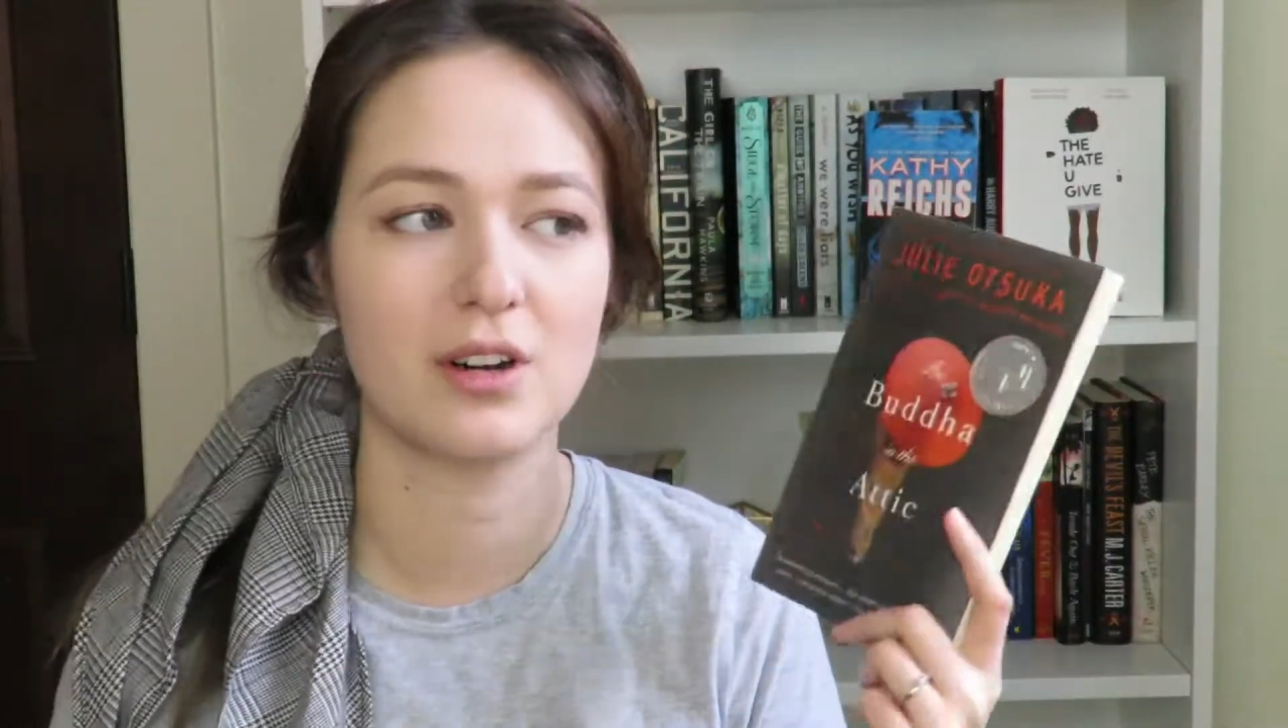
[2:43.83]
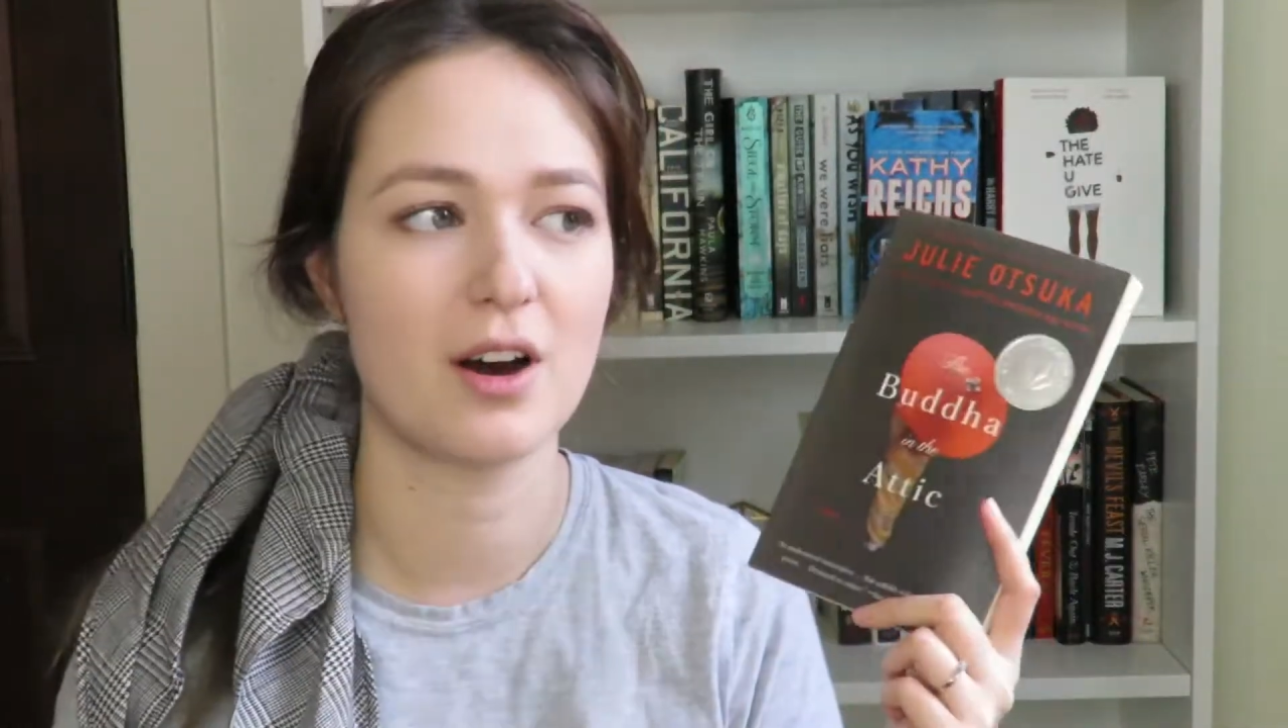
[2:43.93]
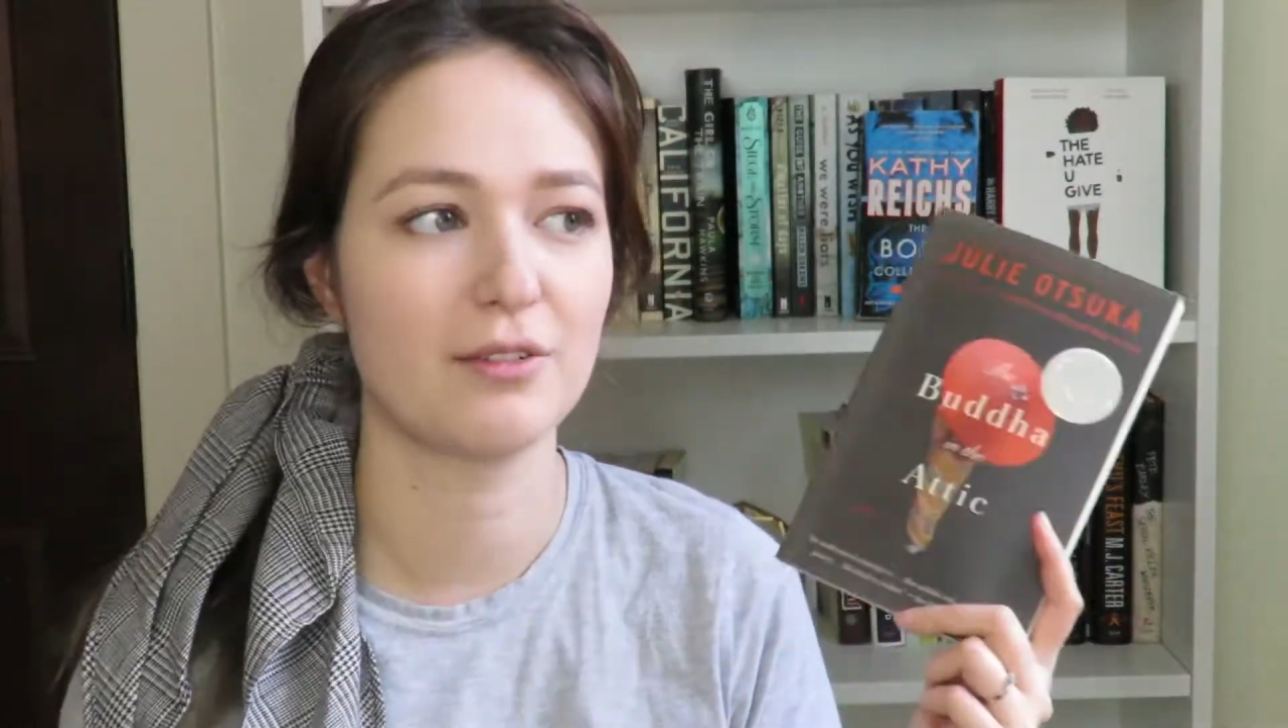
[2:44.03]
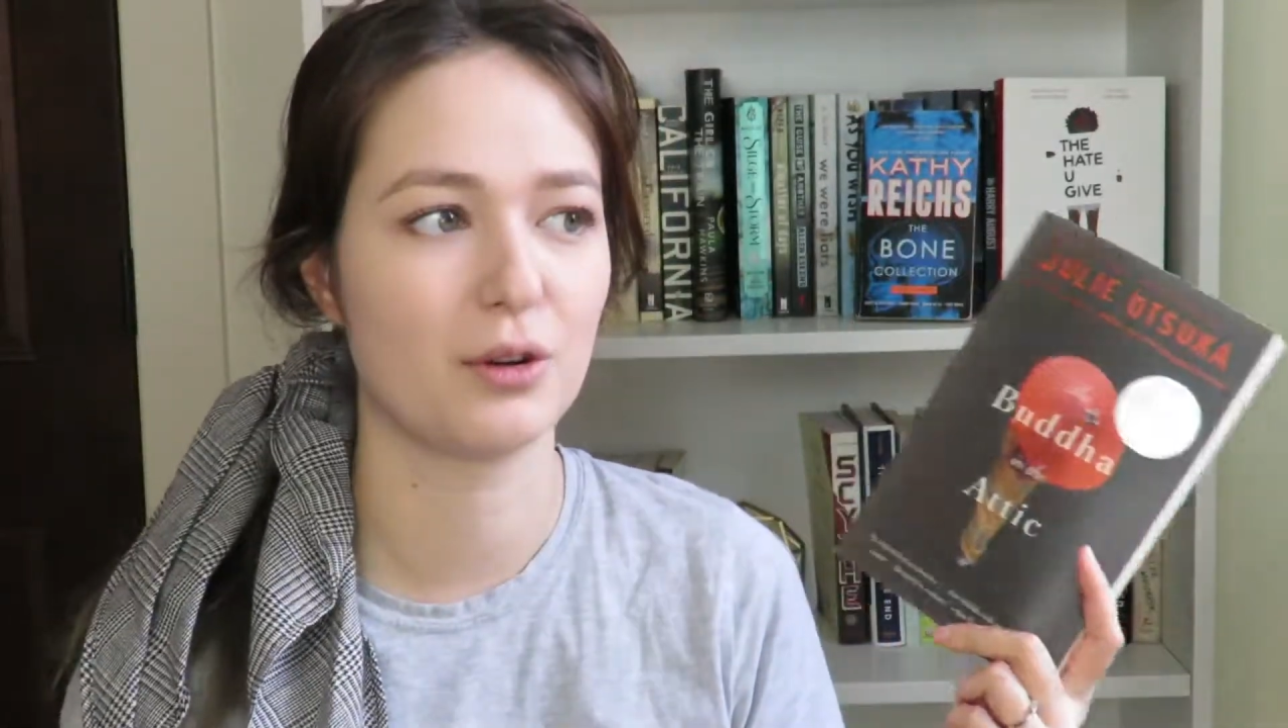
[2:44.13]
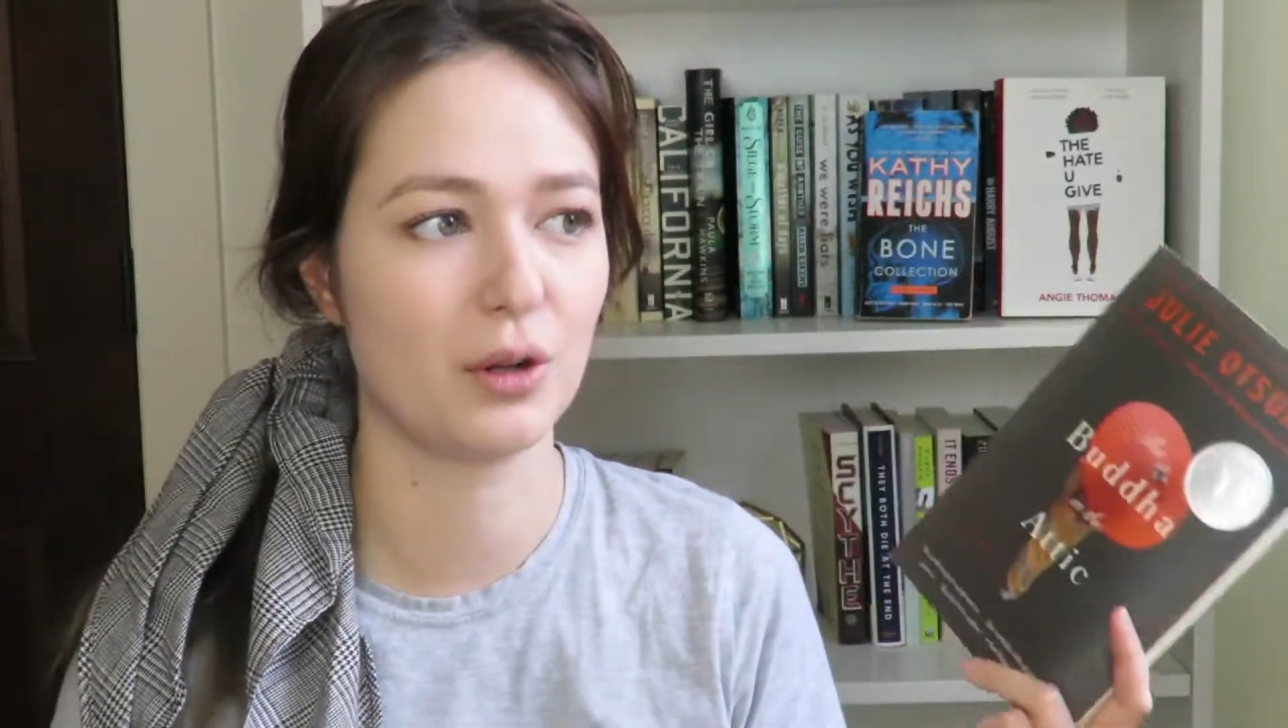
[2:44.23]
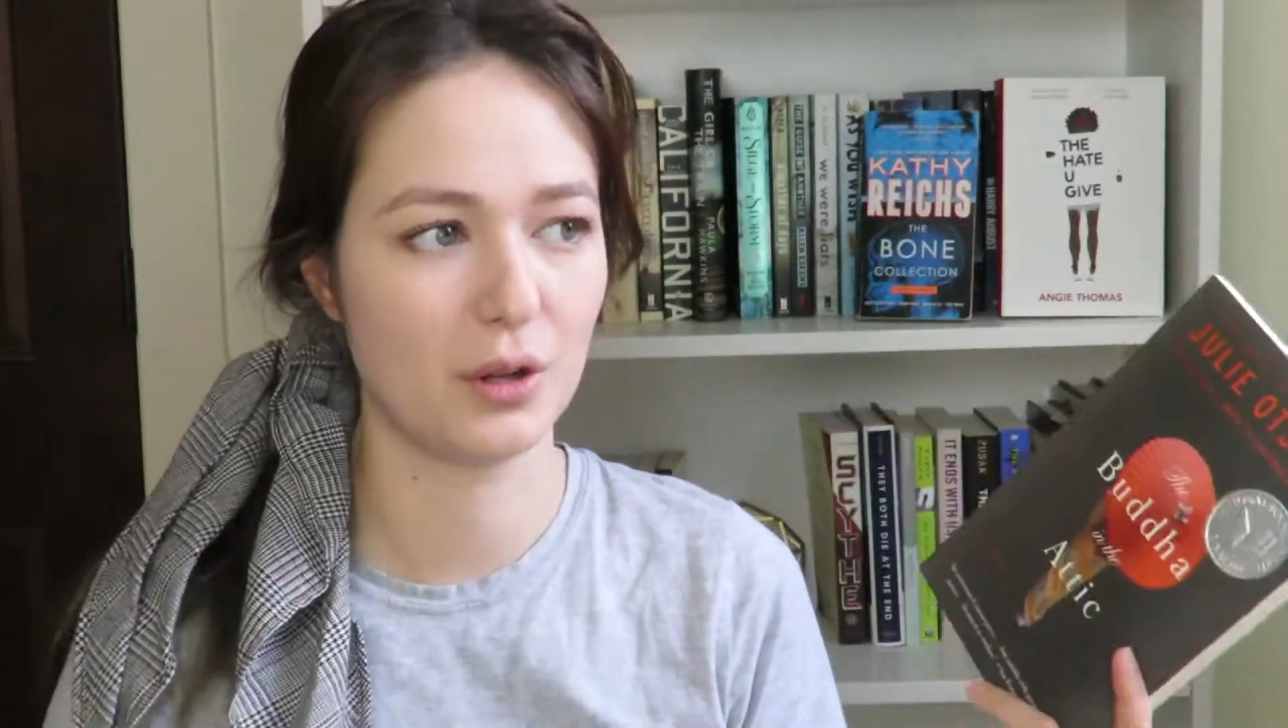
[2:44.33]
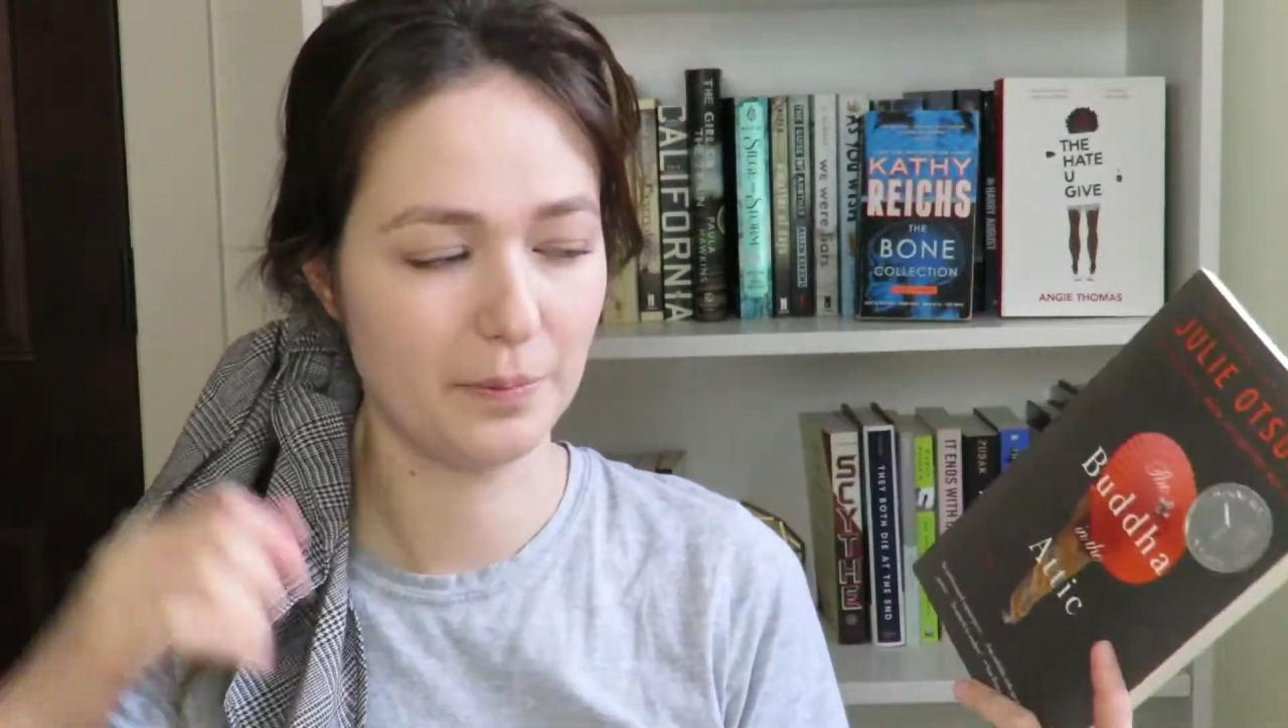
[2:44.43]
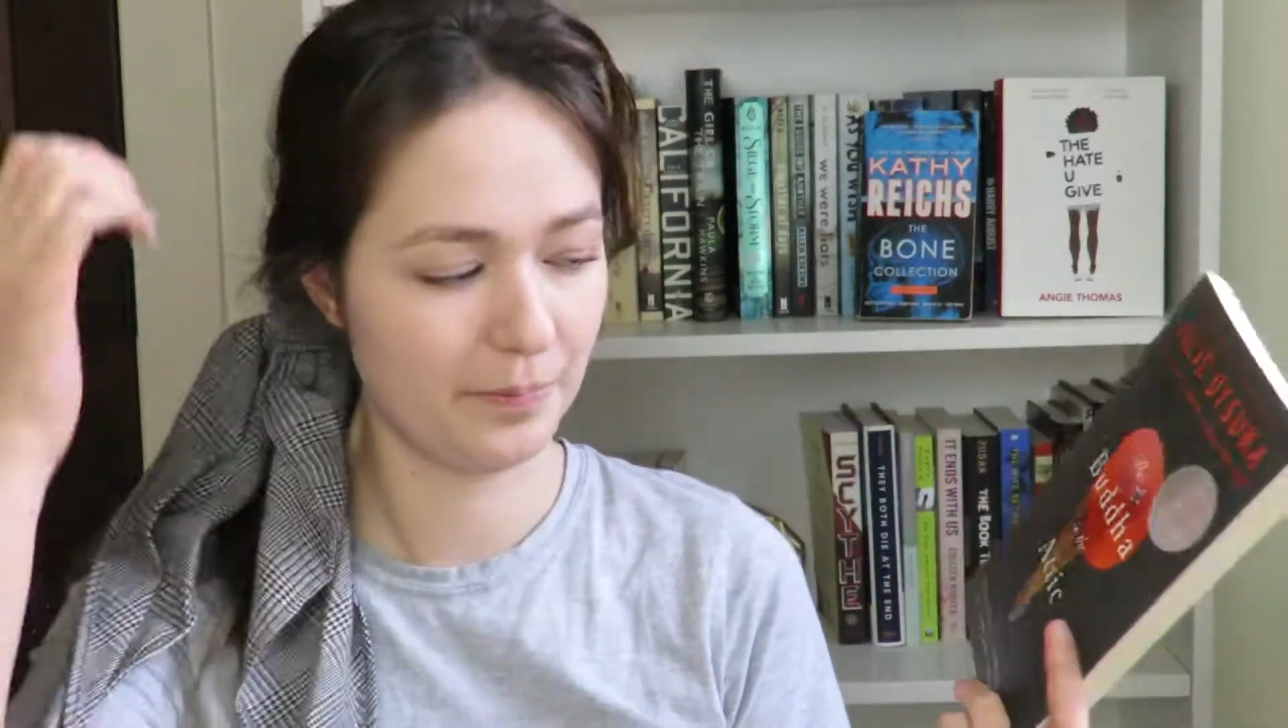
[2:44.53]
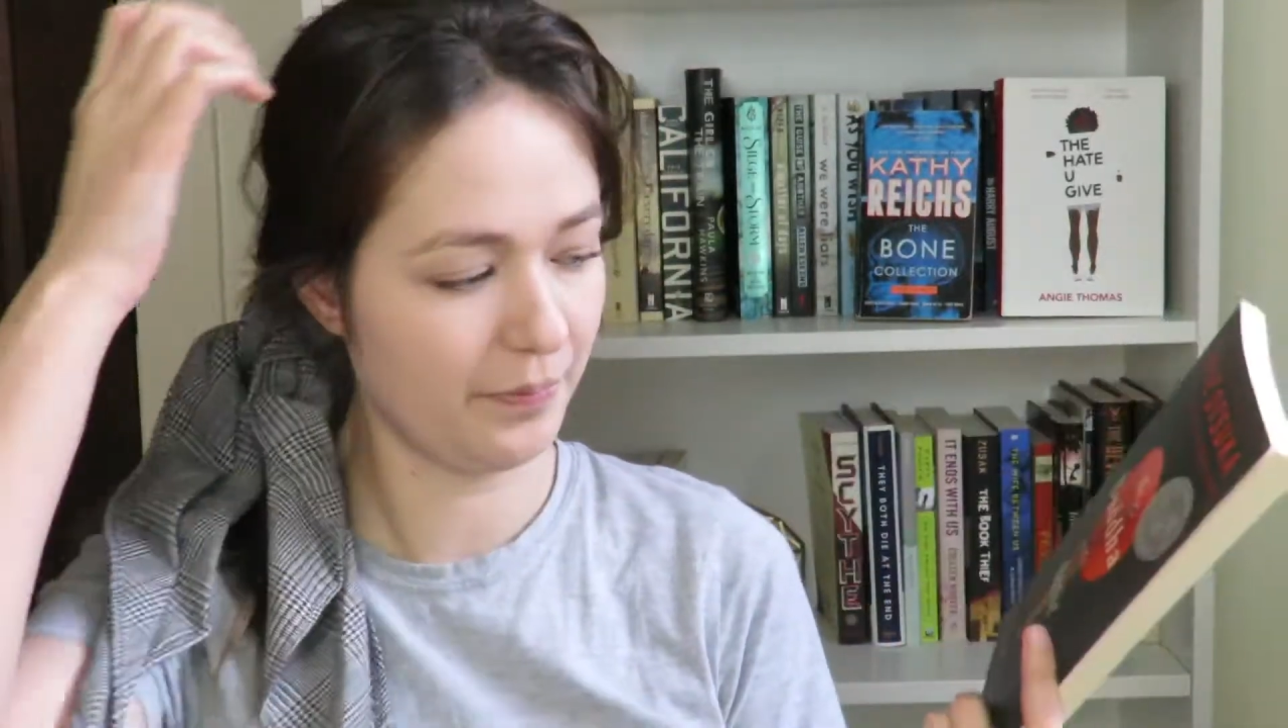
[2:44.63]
novel